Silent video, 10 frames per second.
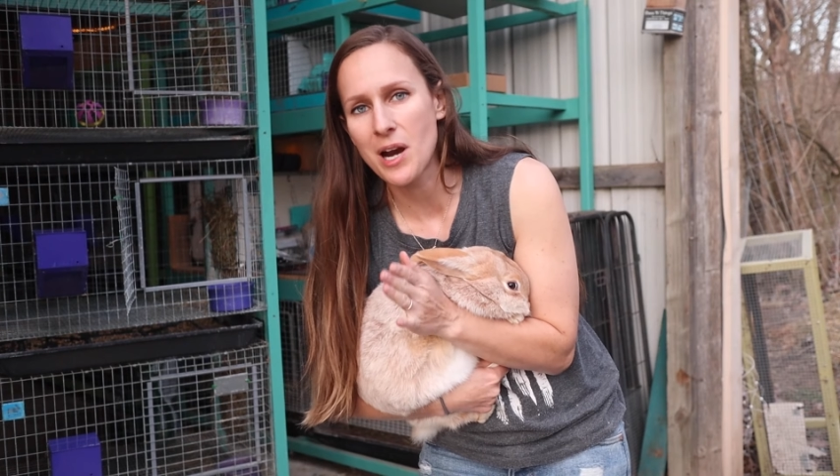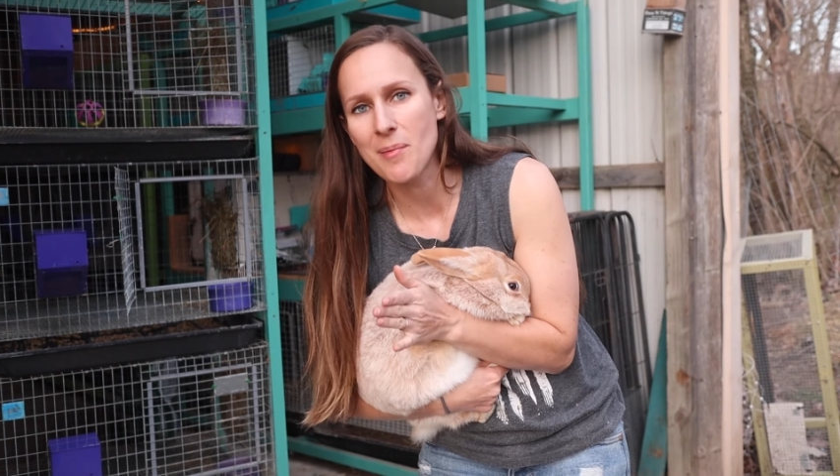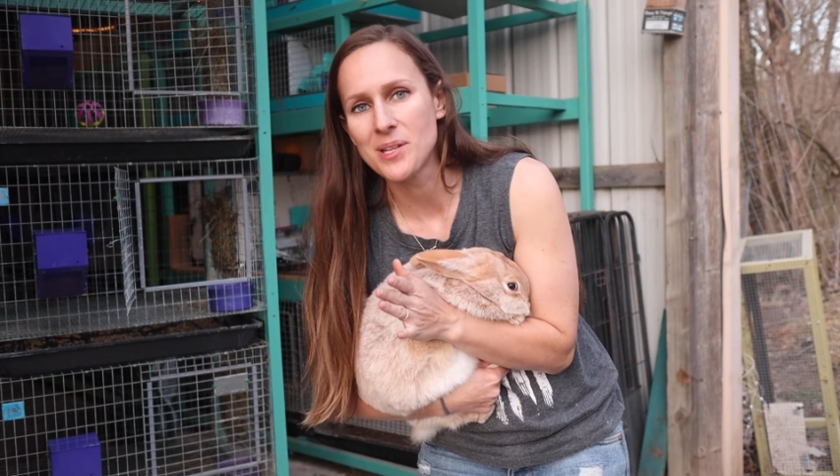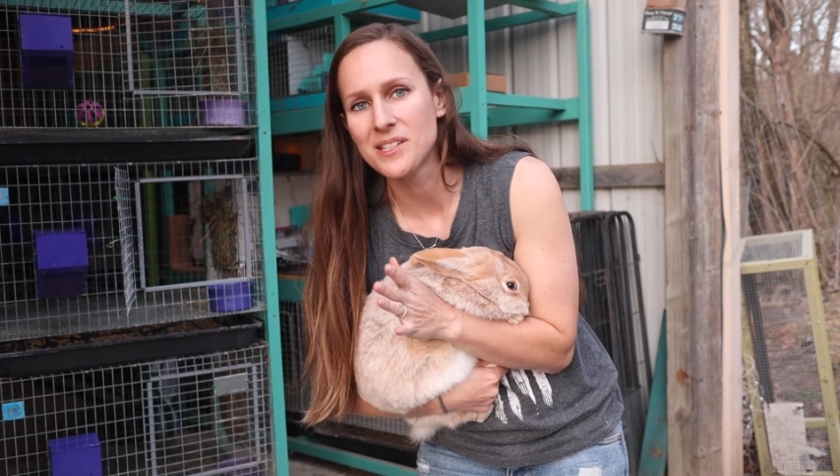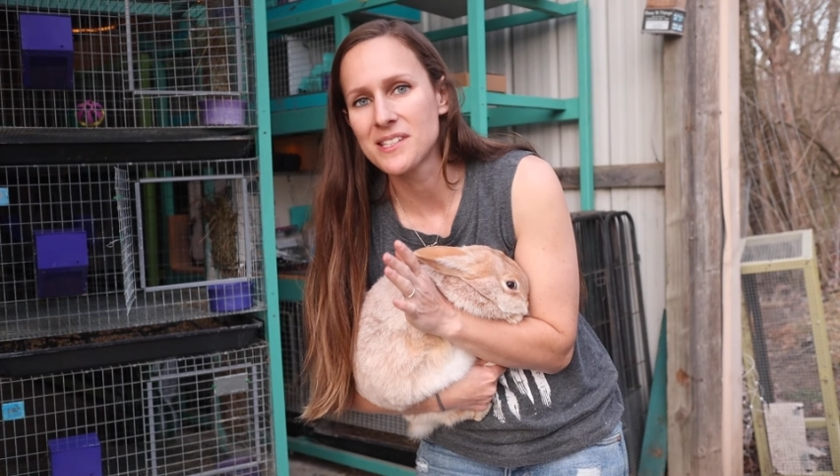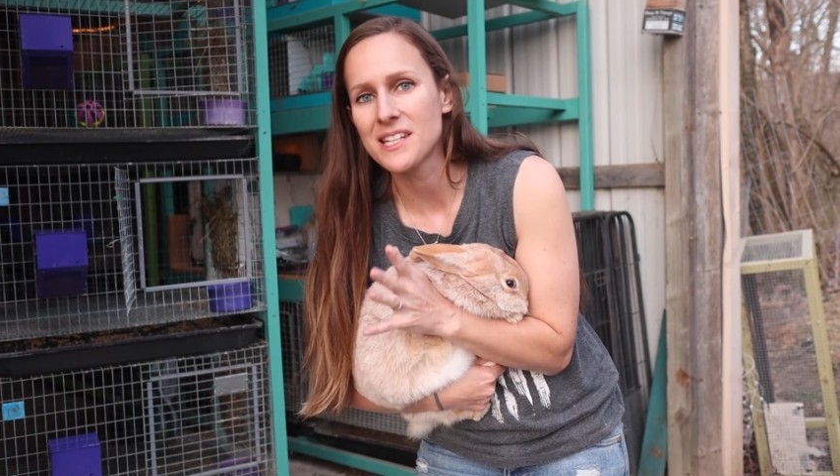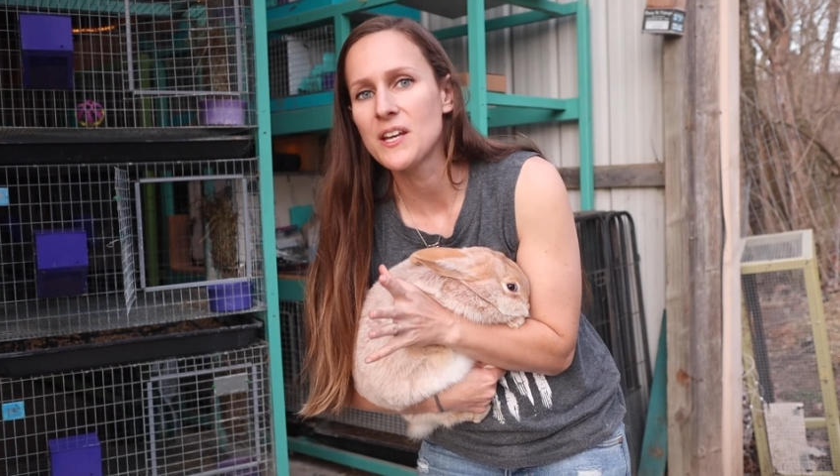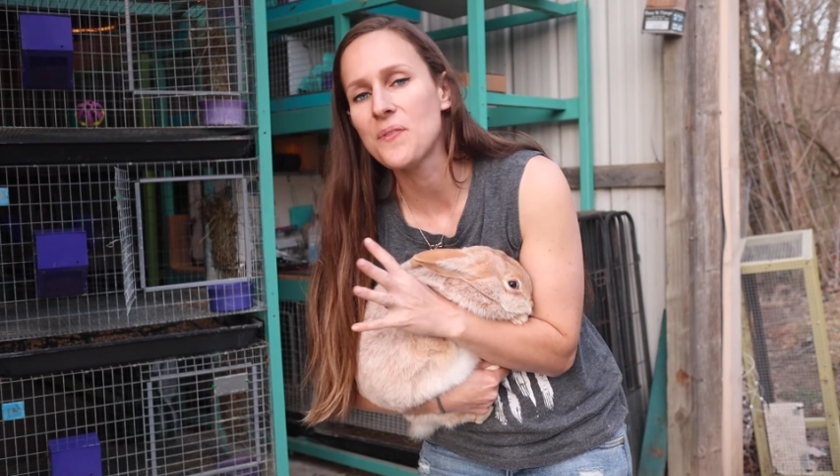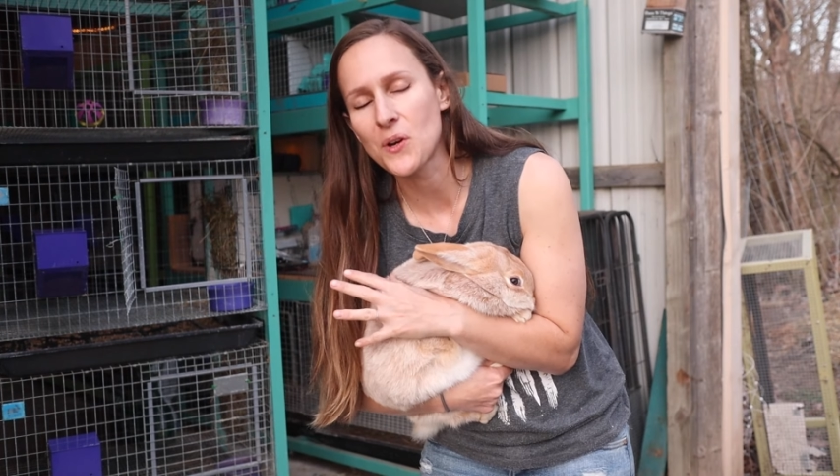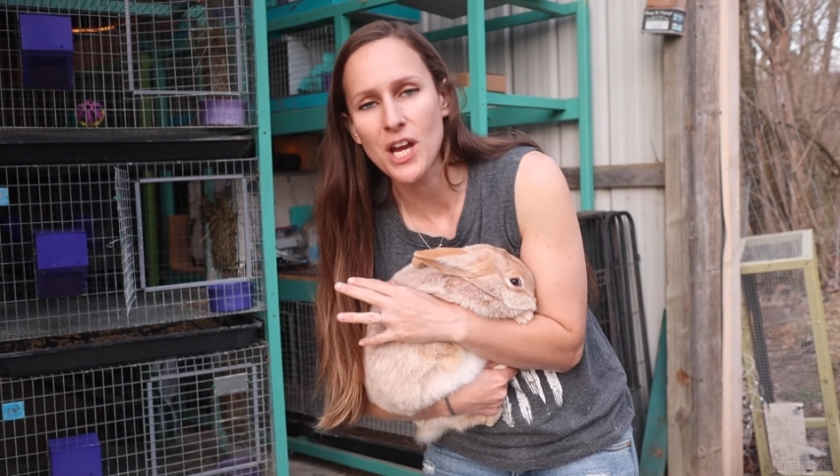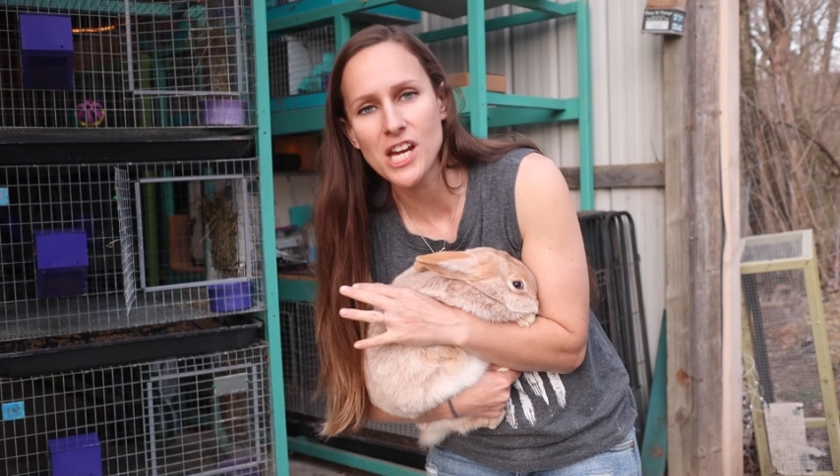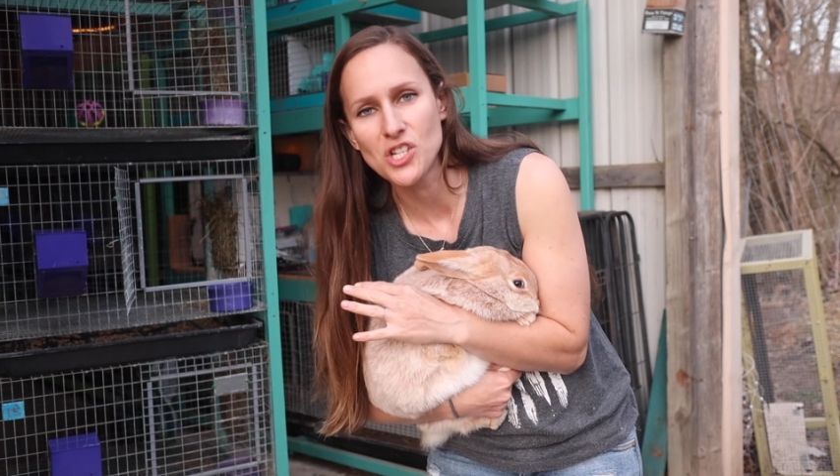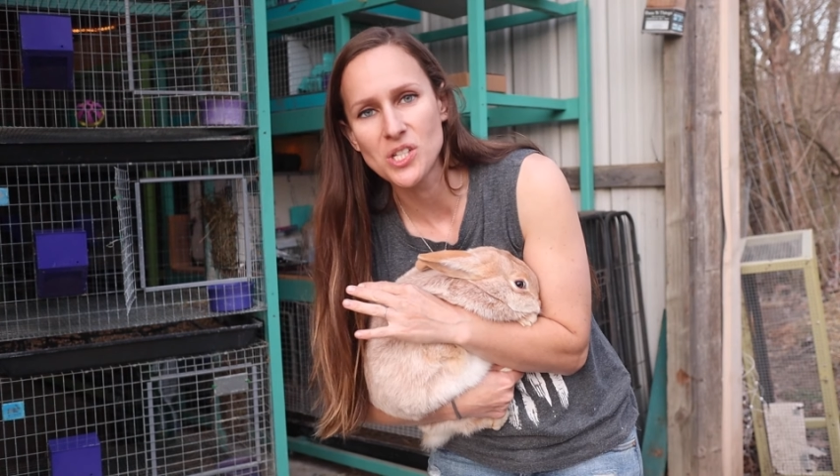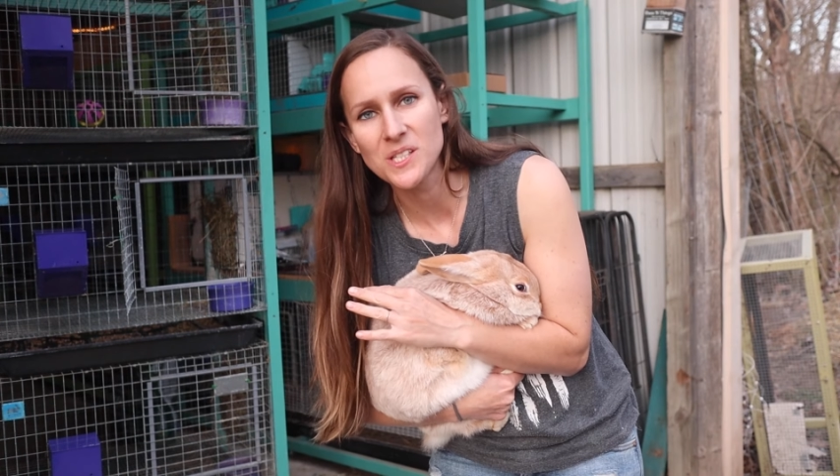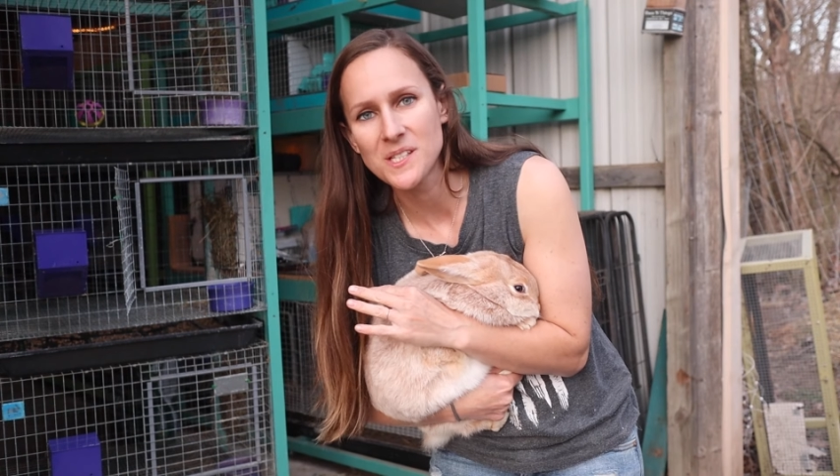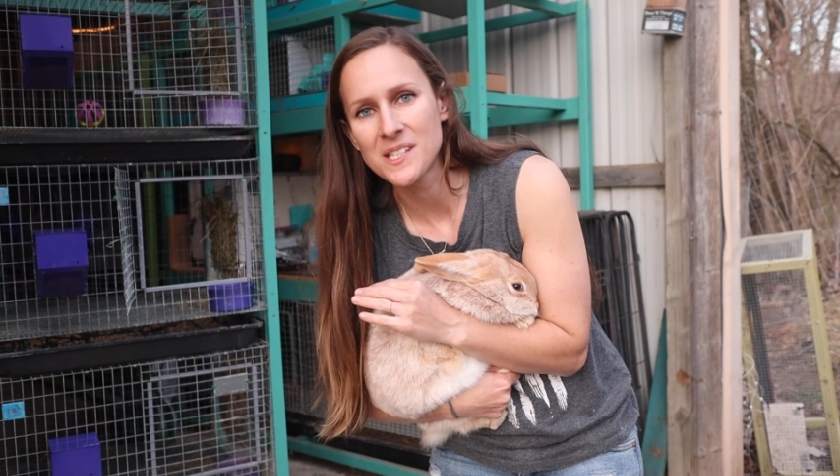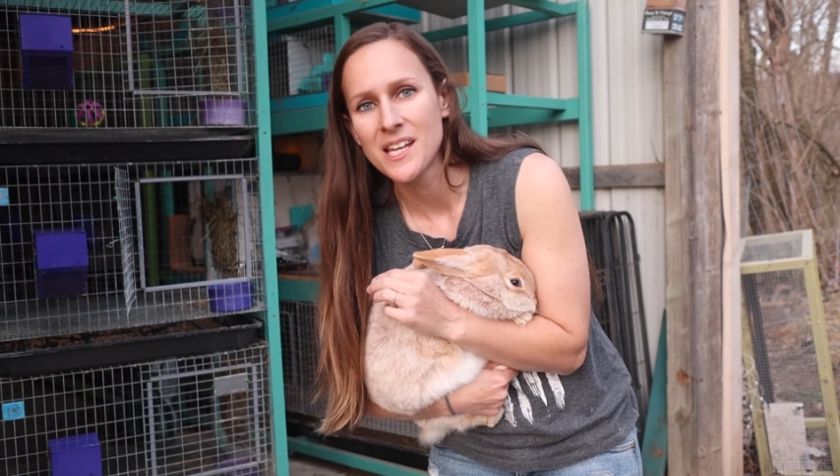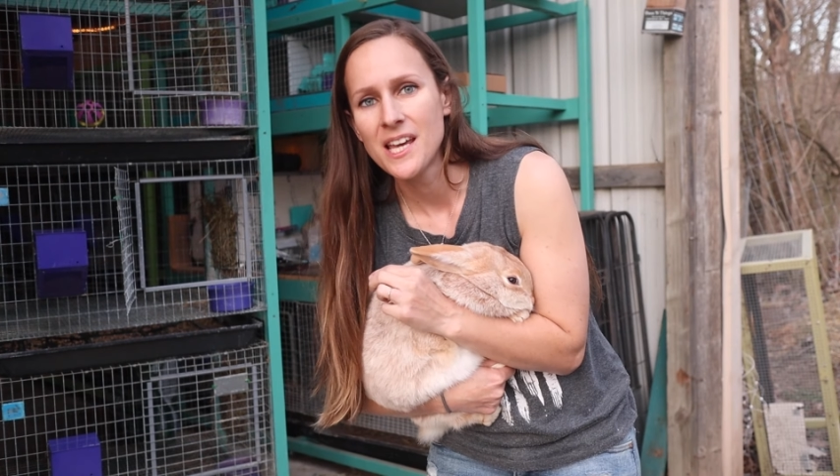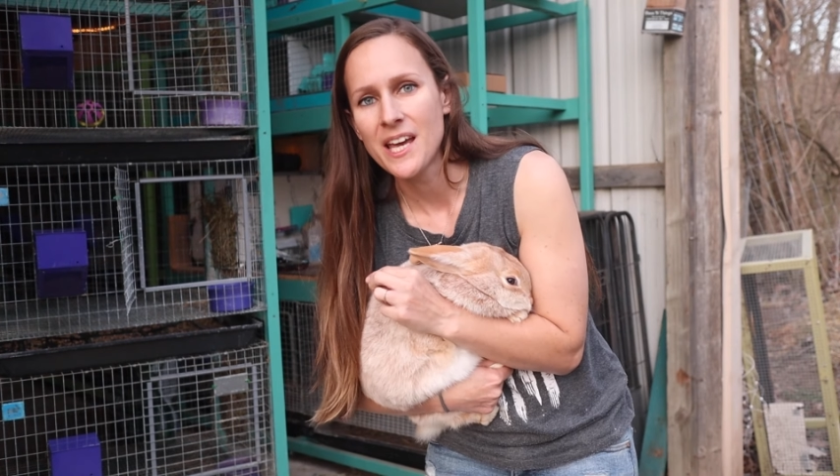rabbits in their cages